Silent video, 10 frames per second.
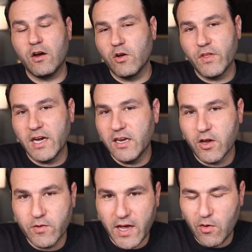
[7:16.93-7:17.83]
I don't know that I need
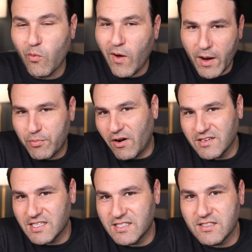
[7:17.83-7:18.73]
to go down why
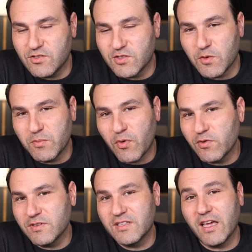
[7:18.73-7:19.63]
processes are so
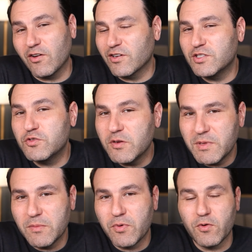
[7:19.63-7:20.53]
important. They are
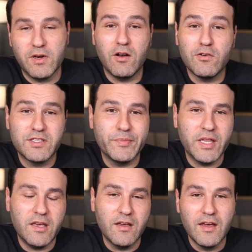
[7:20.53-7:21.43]
extremely important, and
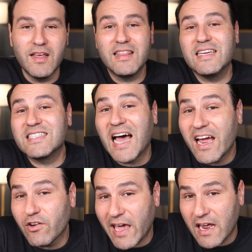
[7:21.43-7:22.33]
ultimately the
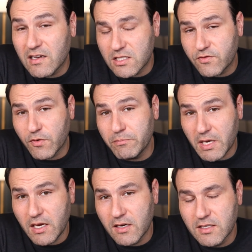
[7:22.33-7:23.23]
entire catalyst for
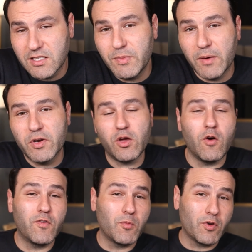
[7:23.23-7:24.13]
me to be able to
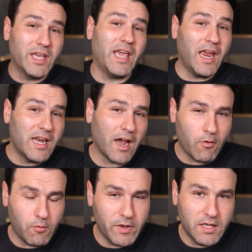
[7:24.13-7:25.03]
go from working
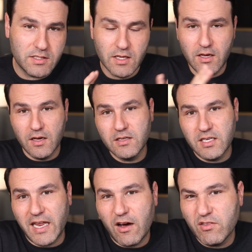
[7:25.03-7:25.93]
80-hour weeks
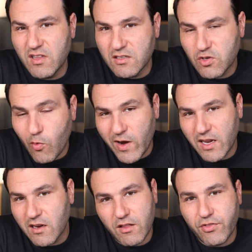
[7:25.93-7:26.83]
to now in the
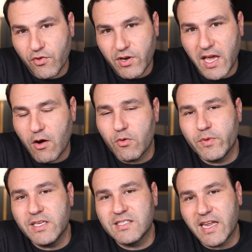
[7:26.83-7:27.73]
20 to
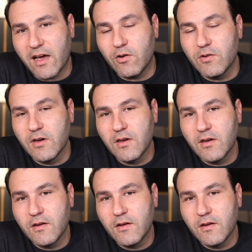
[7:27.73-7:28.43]
30-hour weeks now